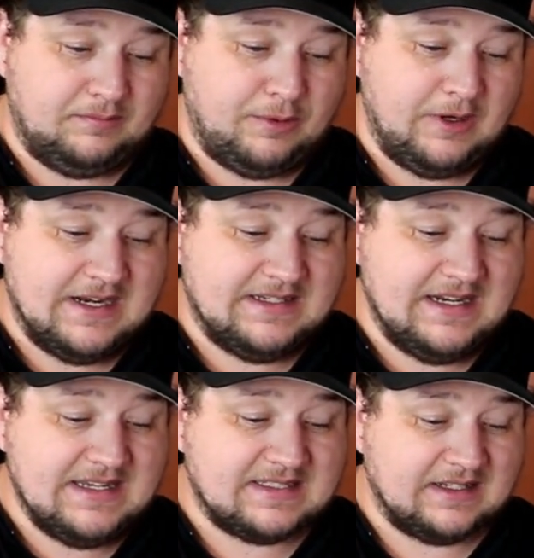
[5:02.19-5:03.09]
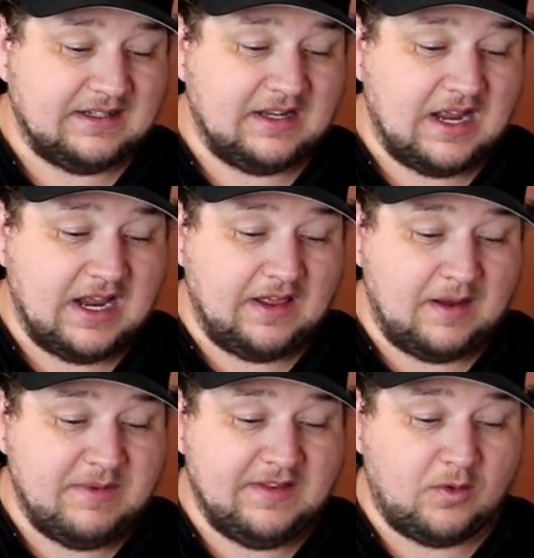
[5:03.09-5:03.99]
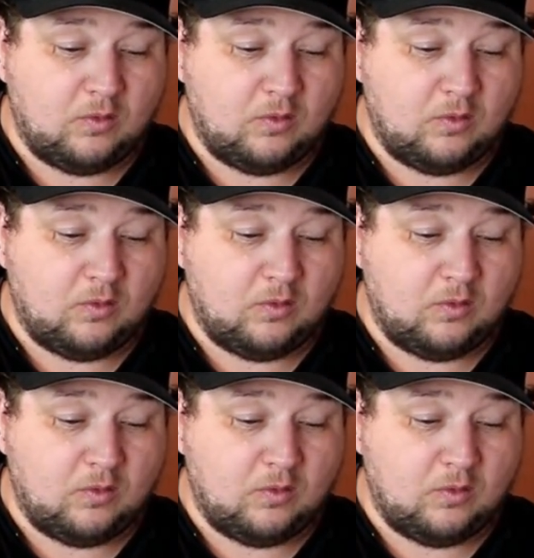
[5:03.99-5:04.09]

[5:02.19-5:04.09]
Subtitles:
pretty decent. I mean, they're